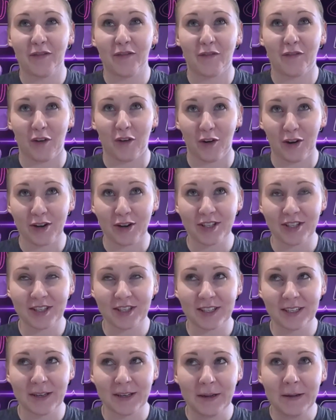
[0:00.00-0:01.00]

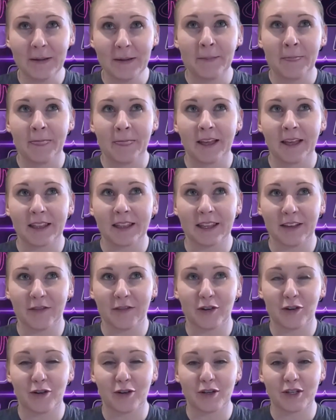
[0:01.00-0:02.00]
first
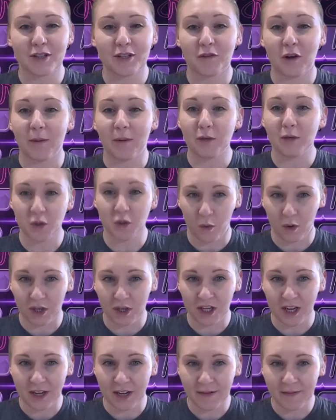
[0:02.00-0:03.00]
lifters from
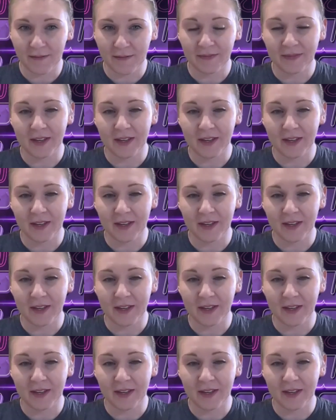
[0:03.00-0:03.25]
Georgia.